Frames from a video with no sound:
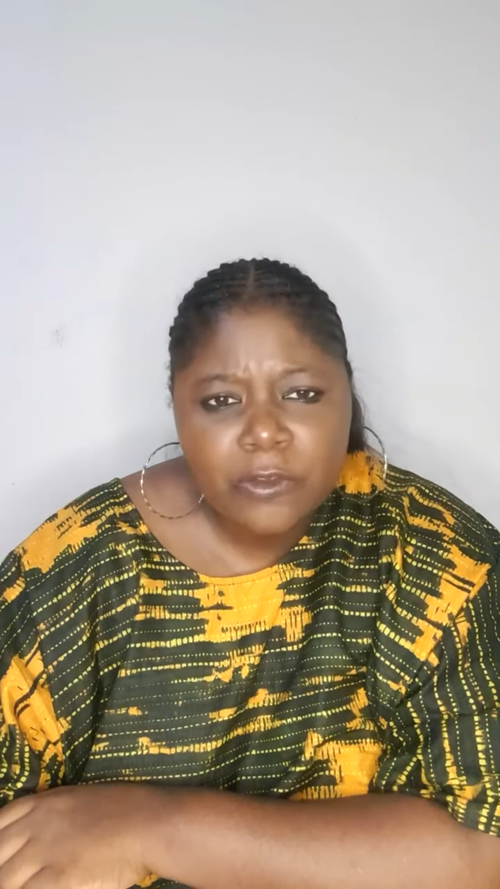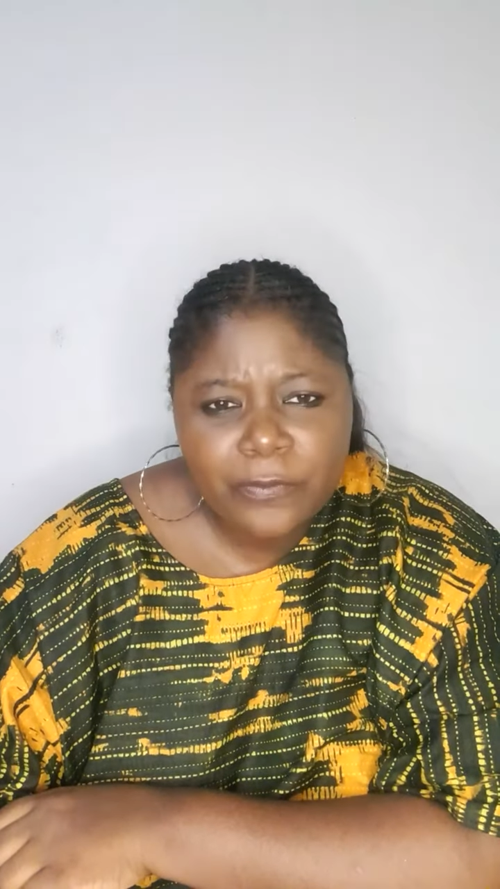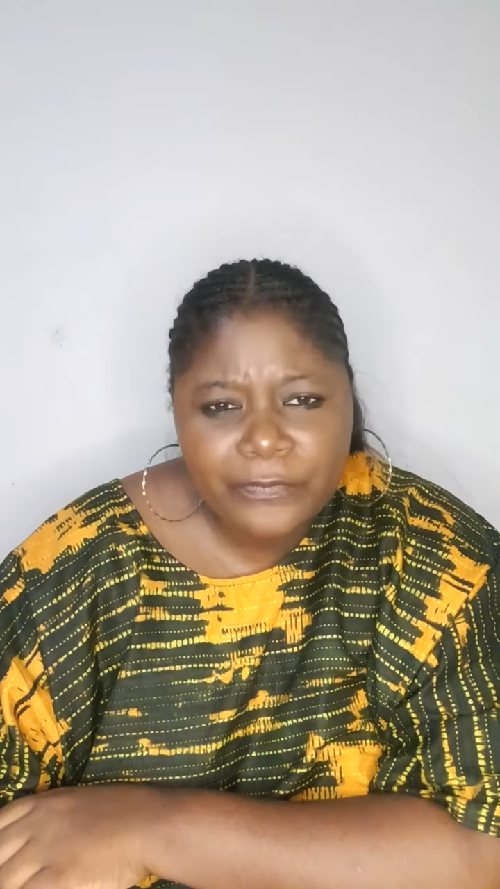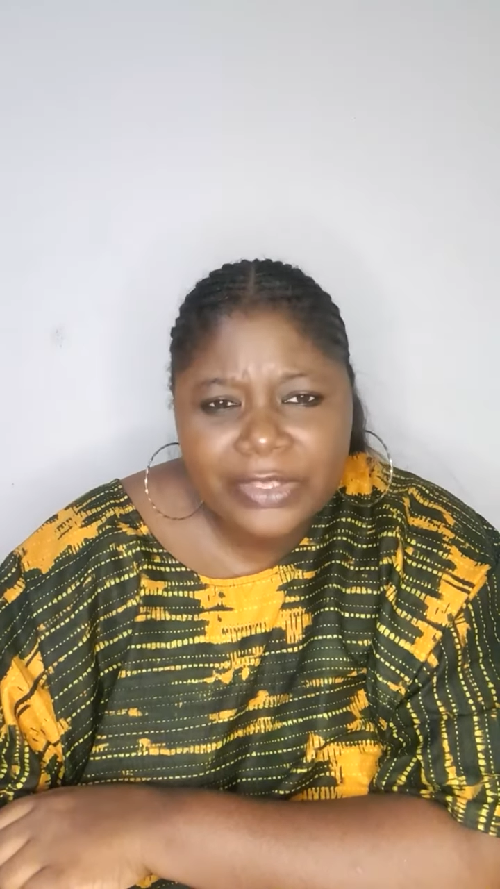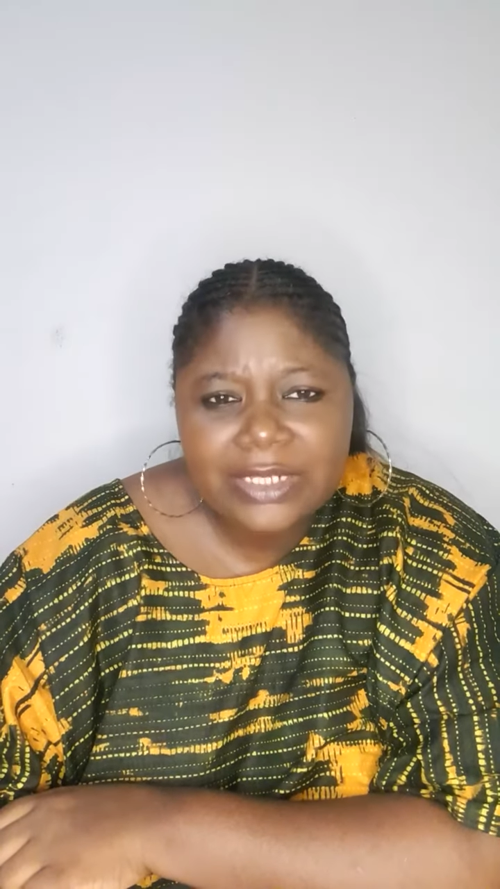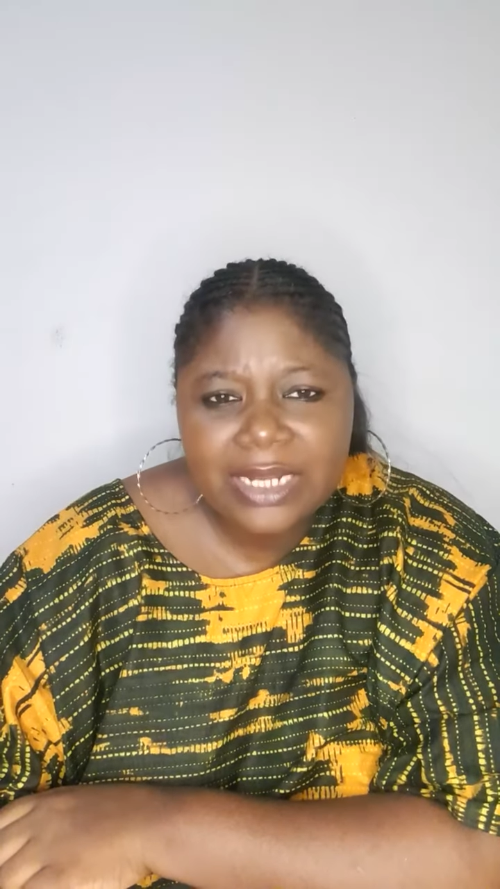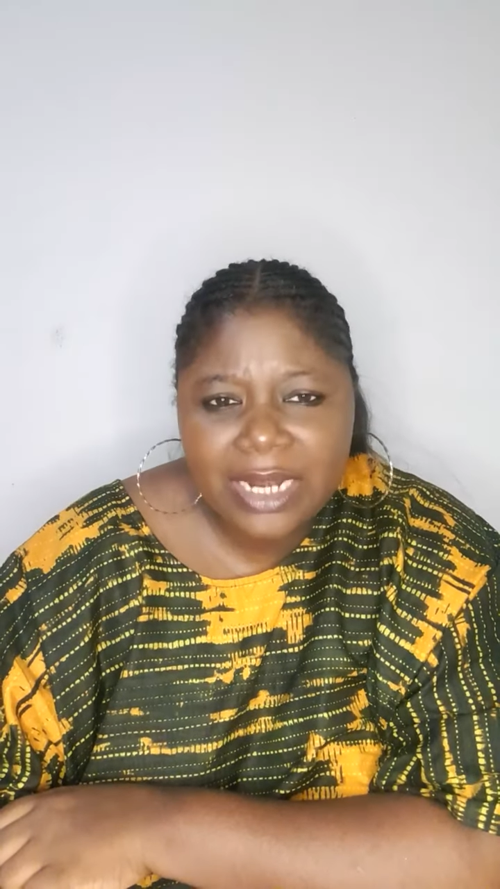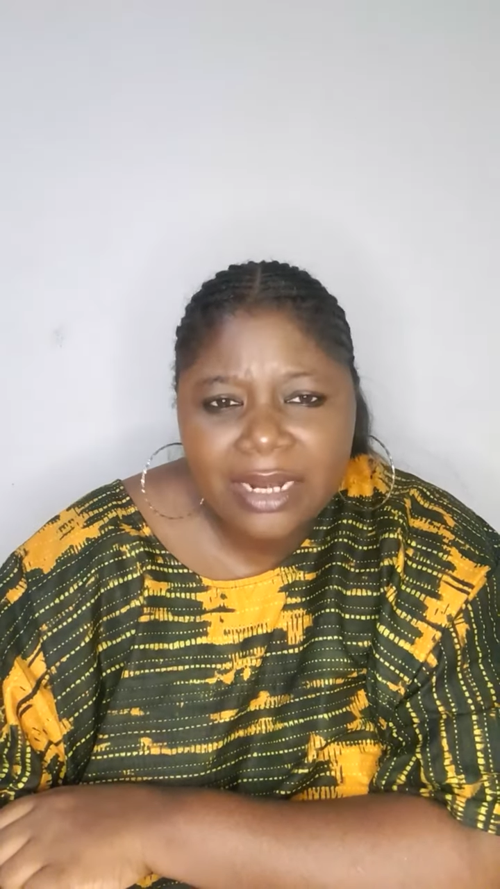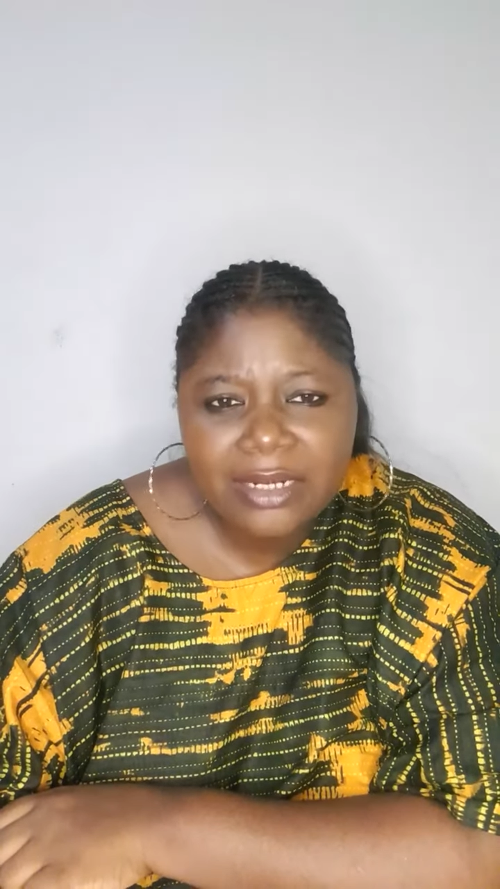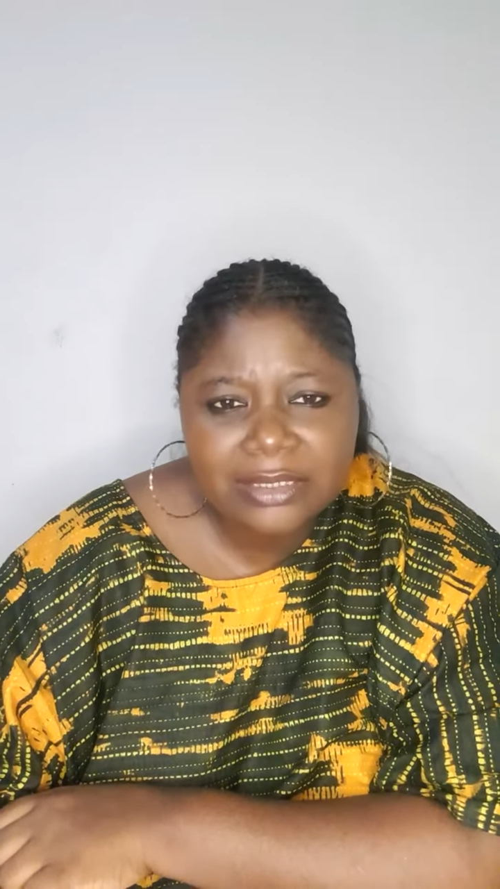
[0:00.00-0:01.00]
you feel
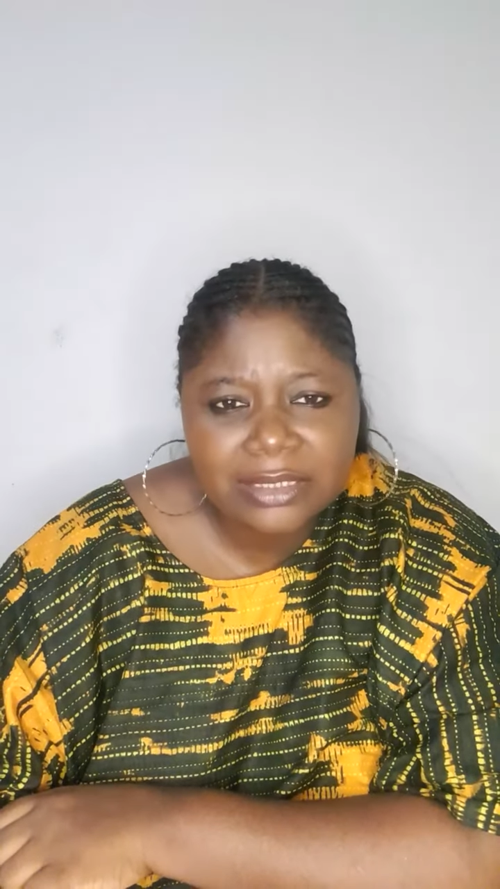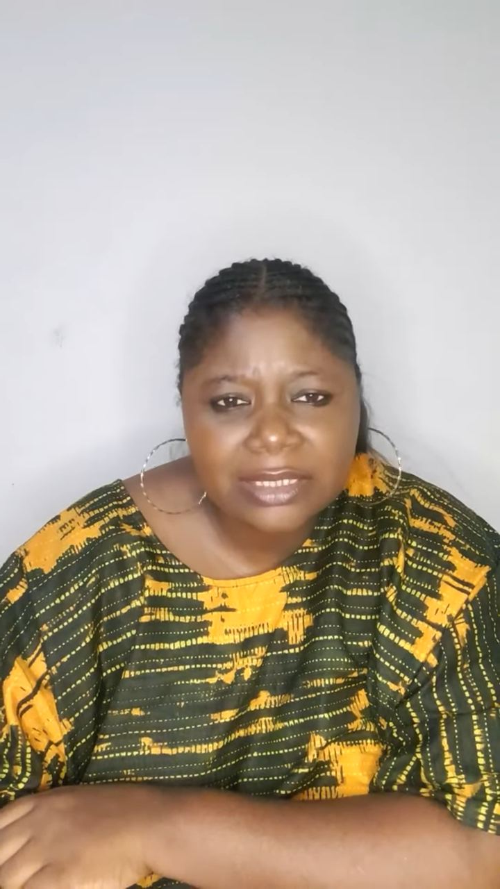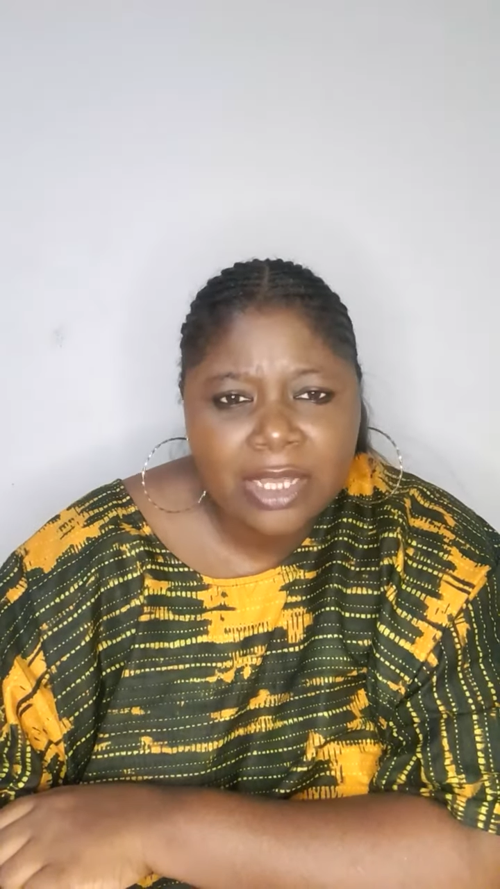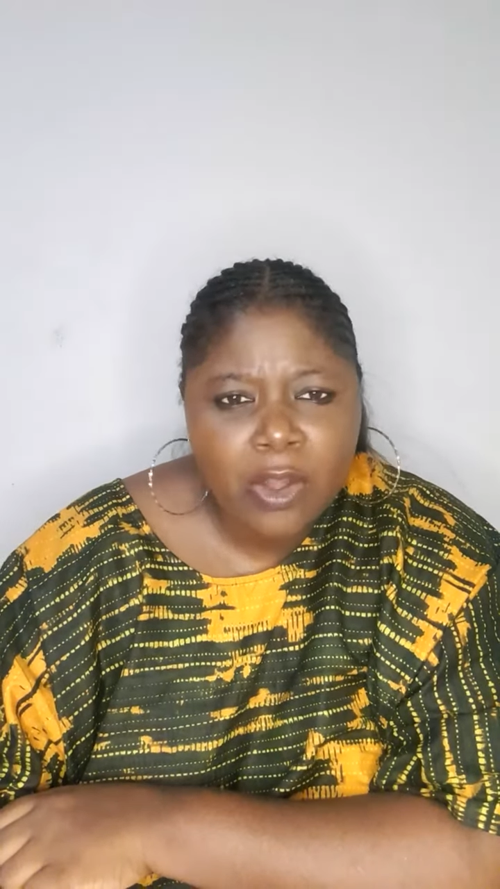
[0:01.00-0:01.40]
hurt